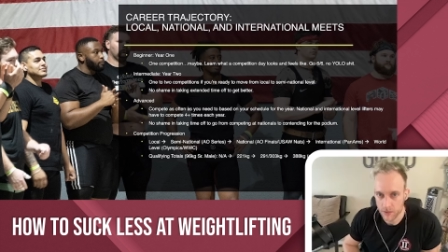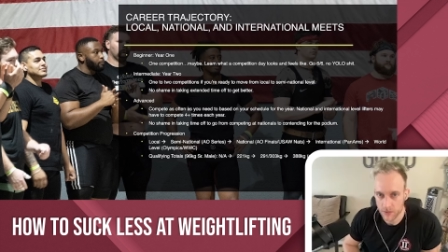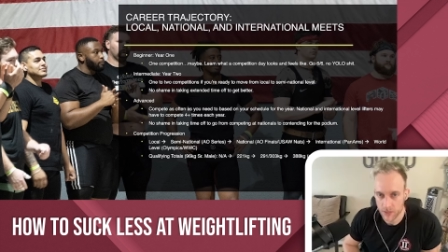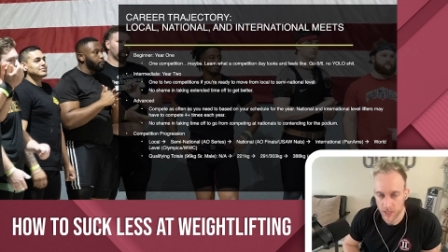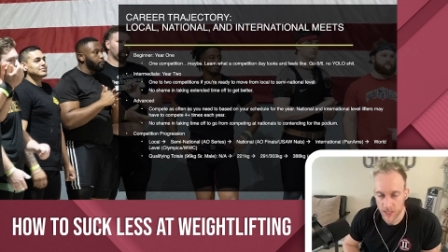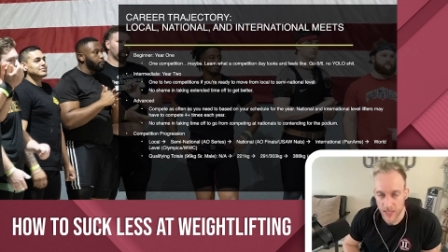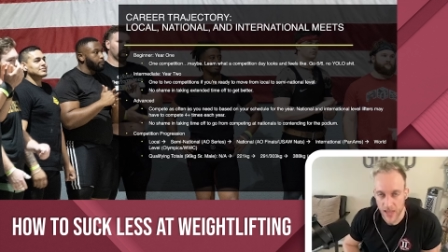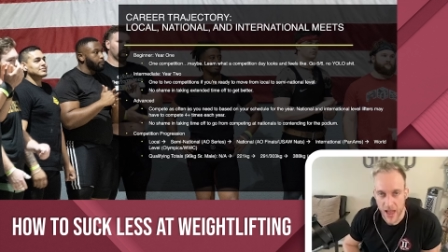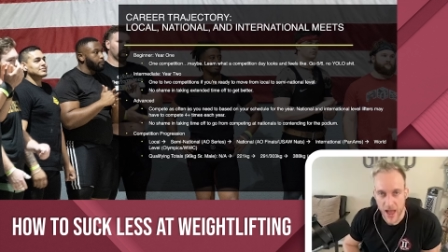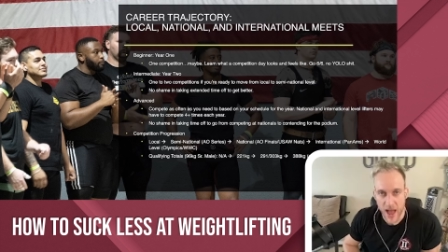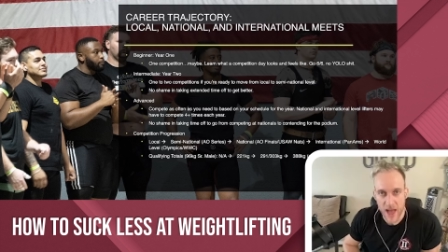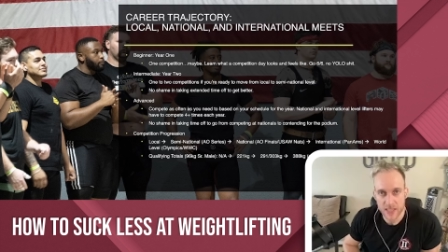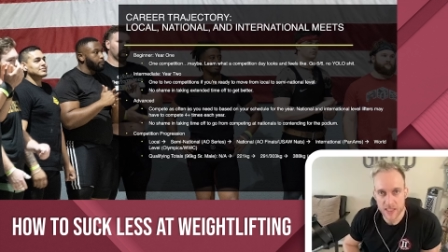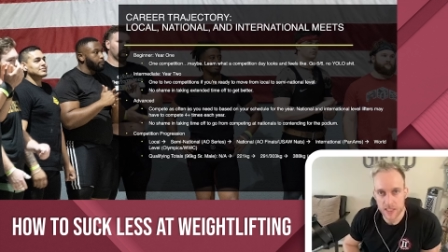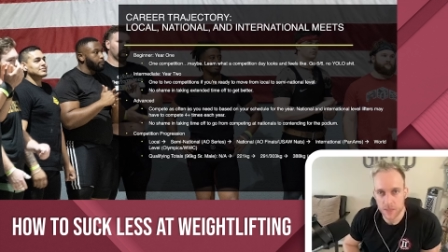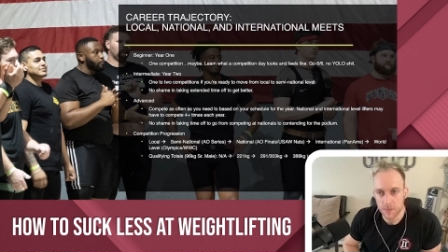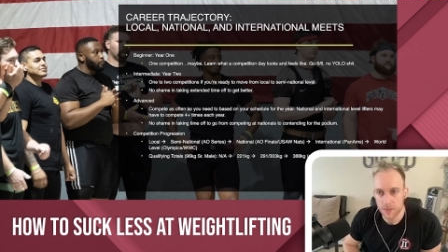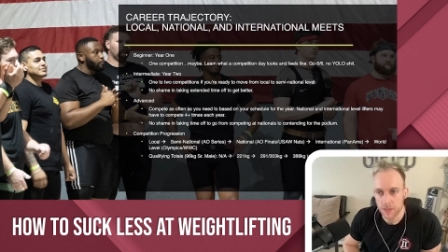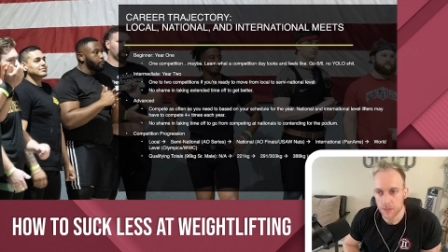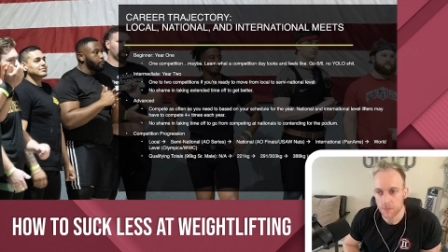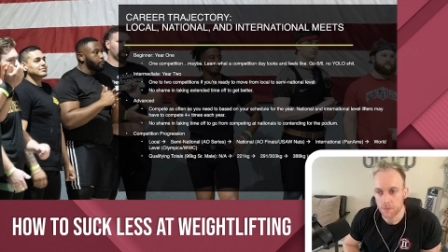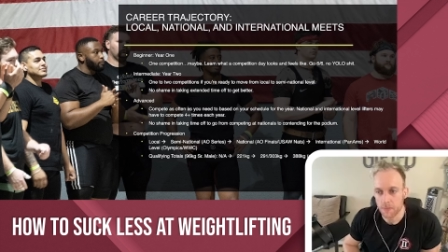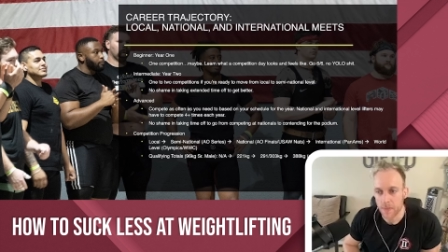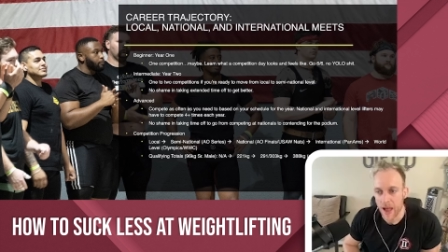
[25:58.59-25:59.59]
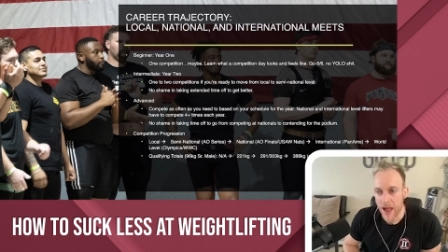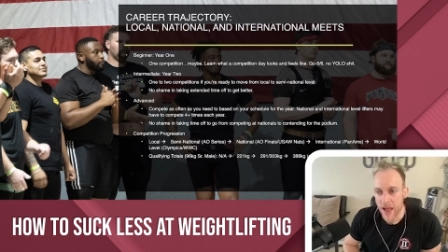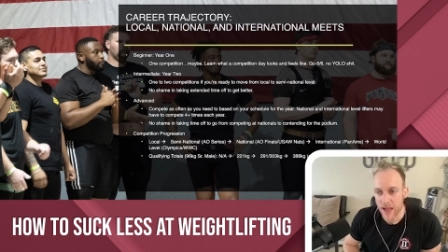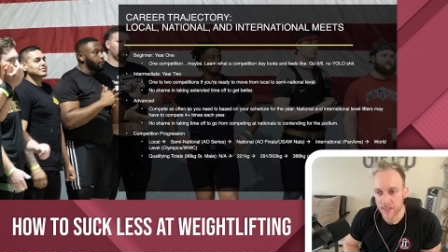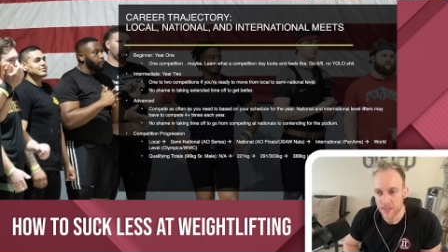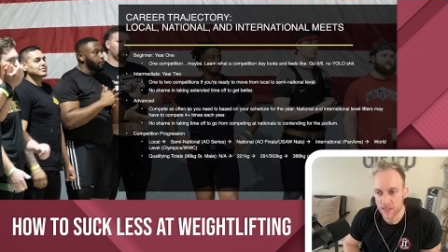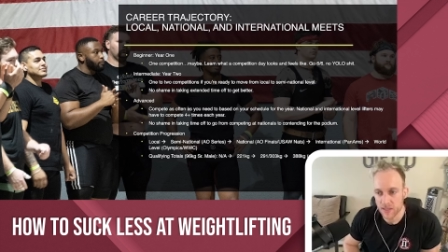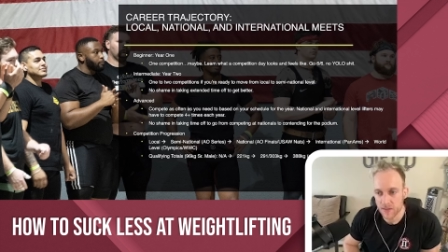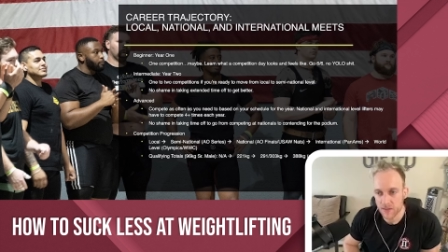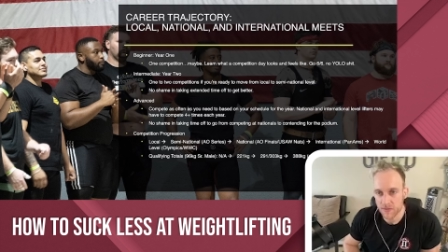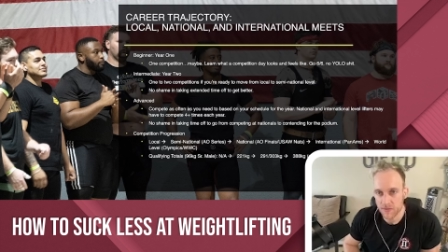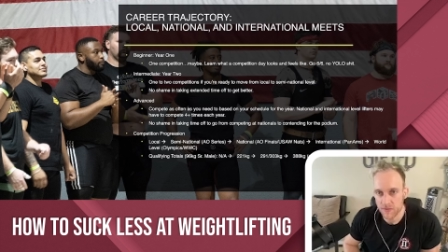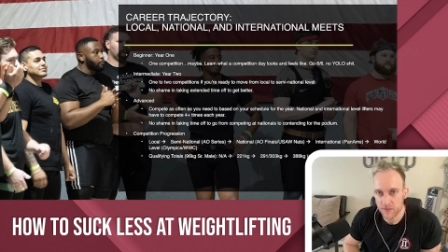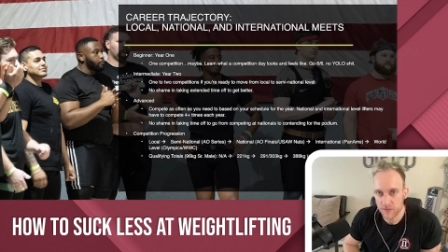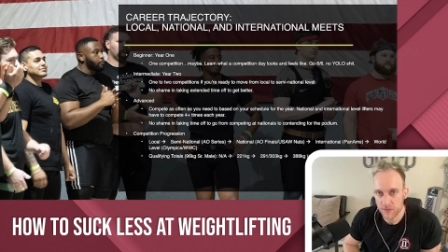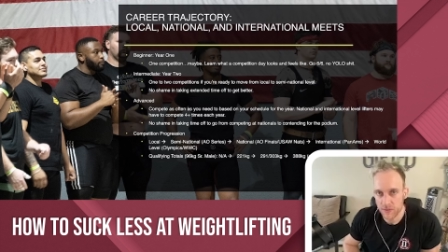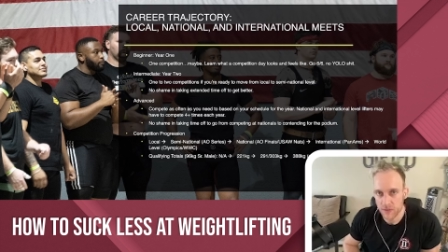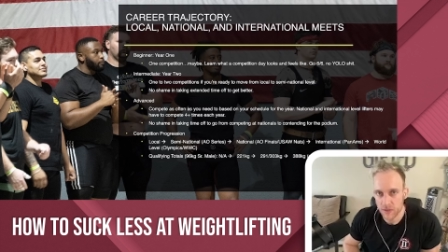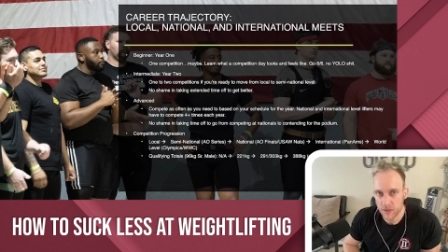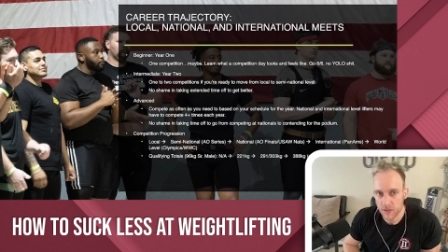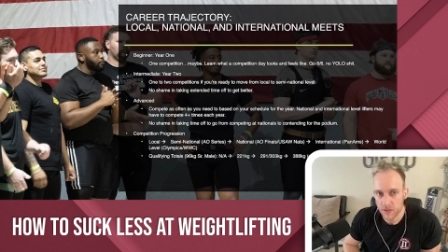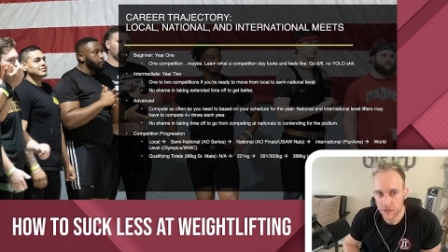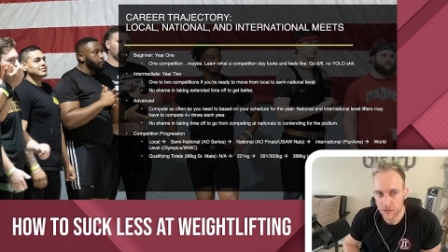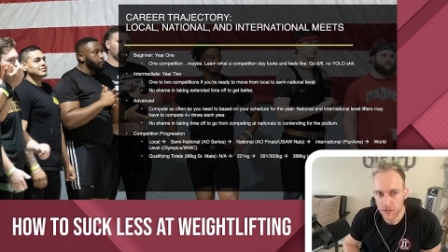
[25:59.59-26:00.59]
The chasm is massive.
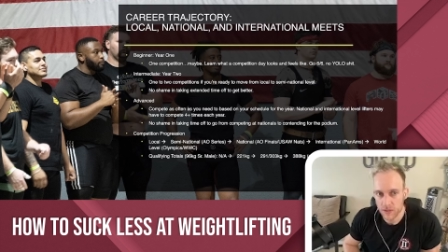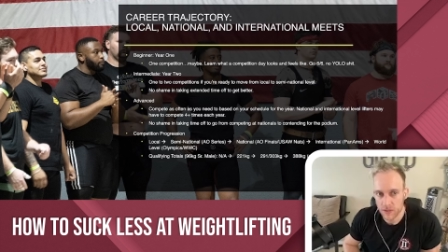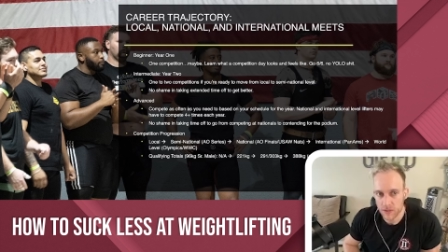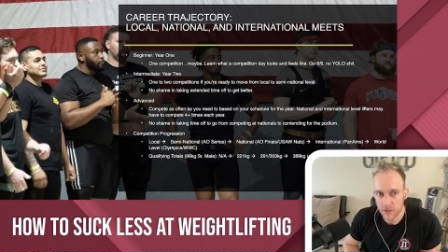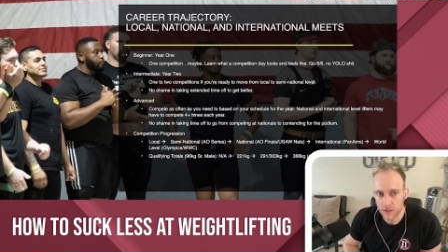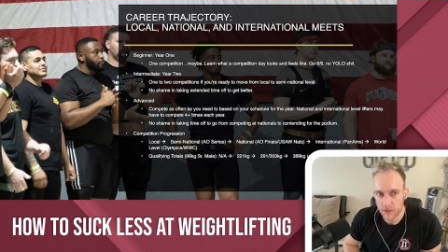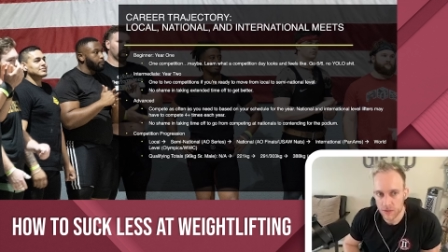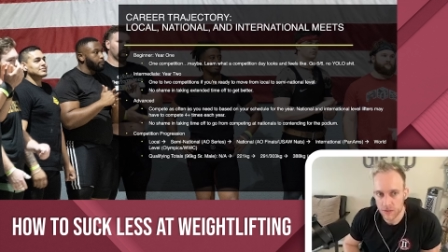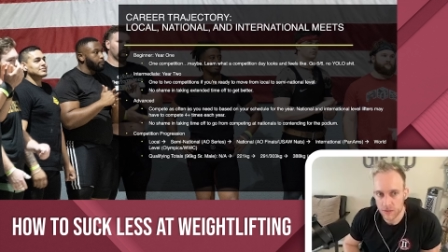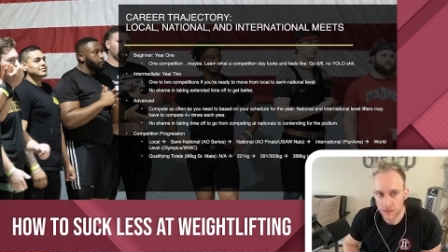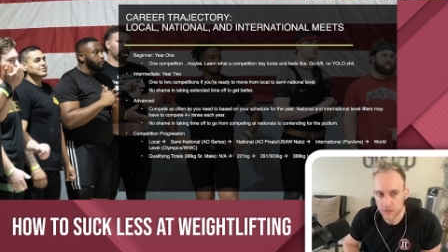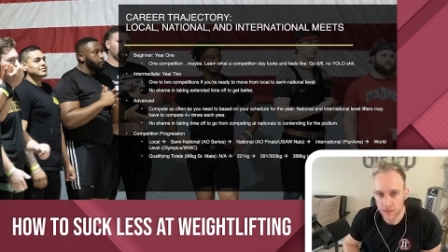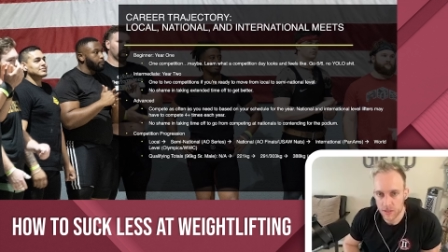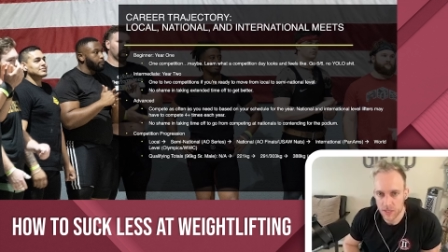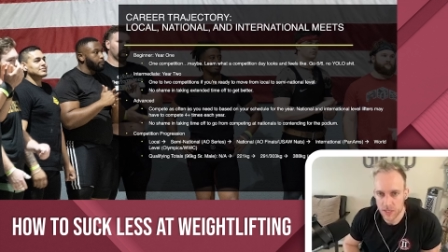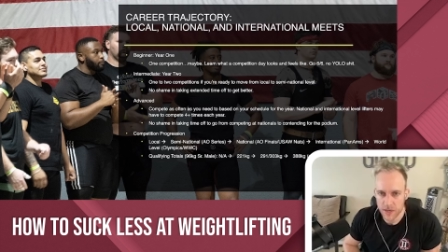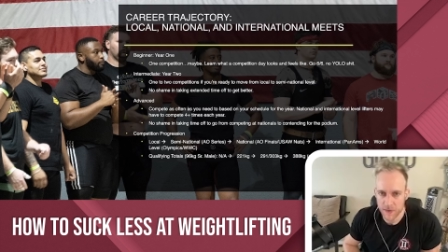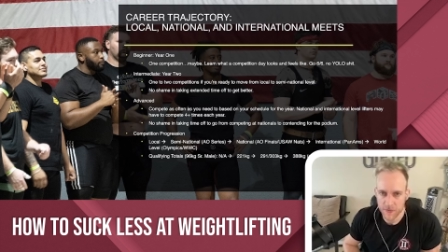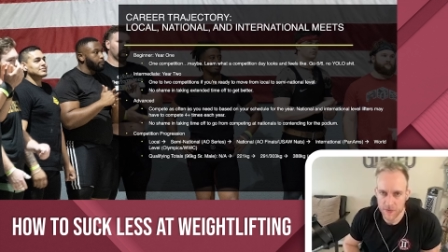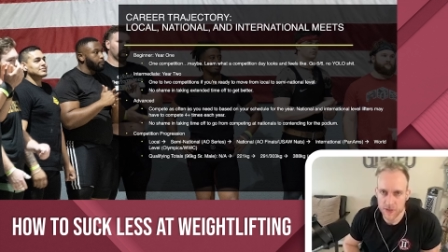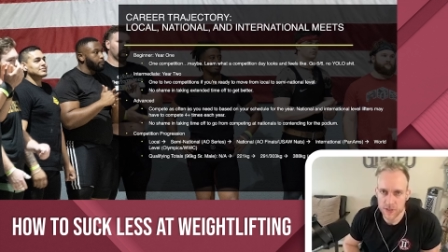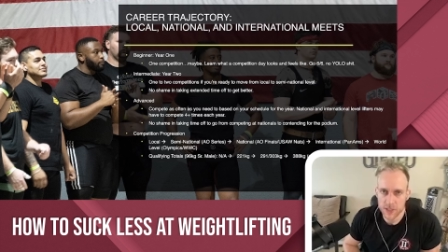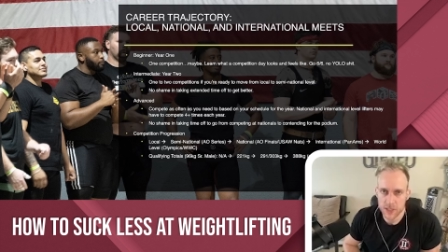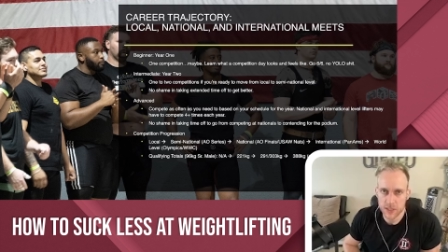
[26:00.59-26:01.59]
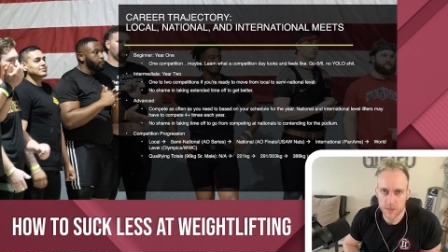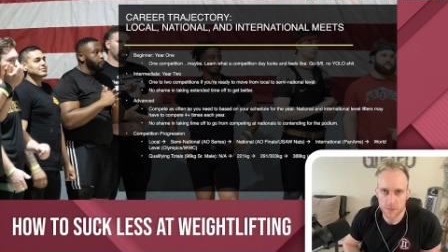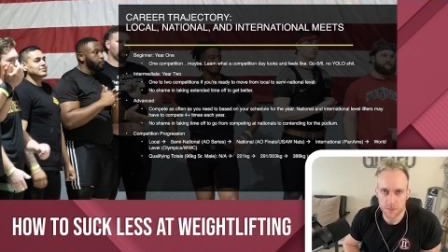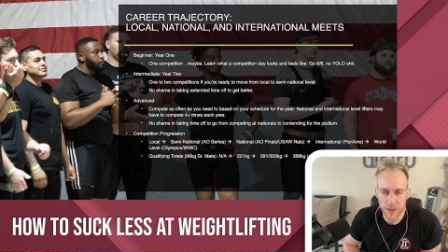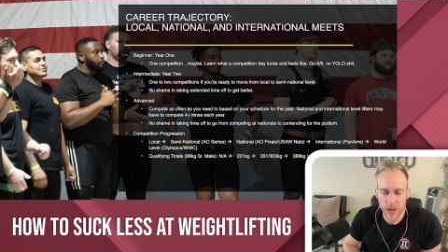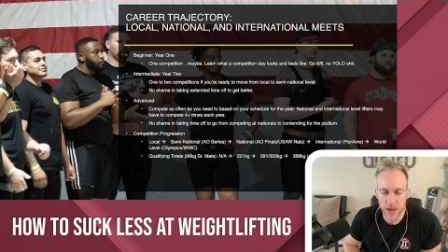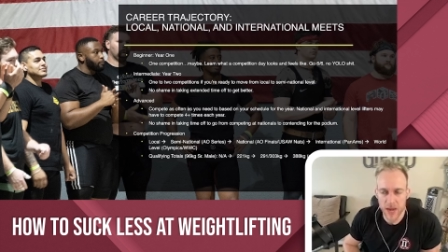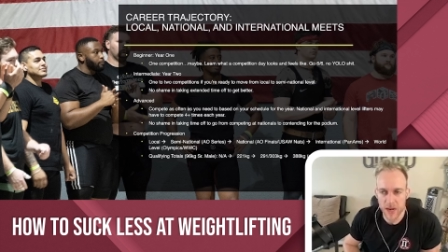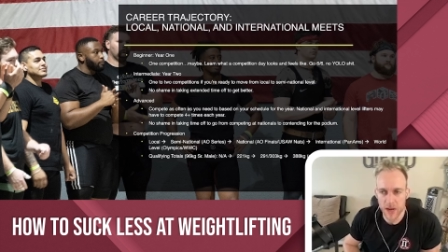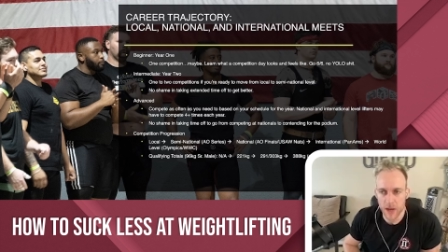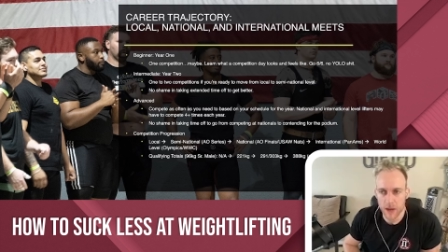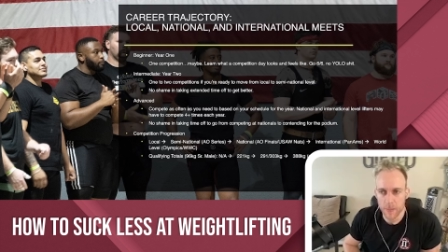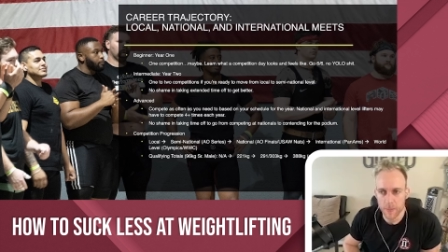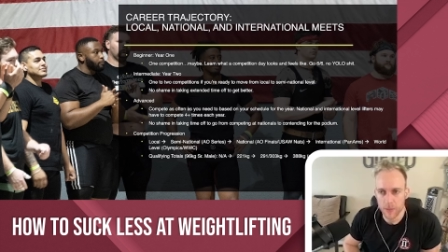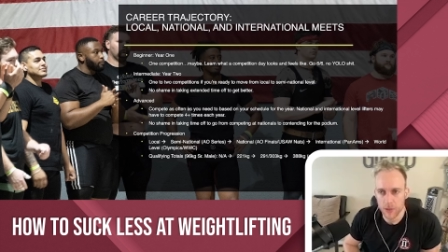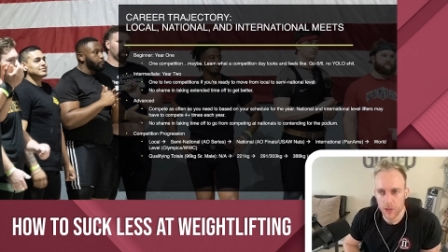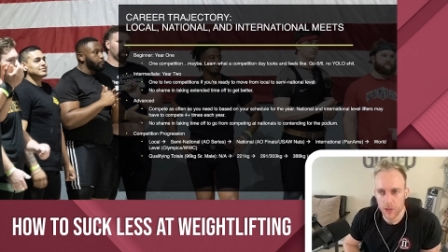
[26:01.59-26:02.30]
The difference is made up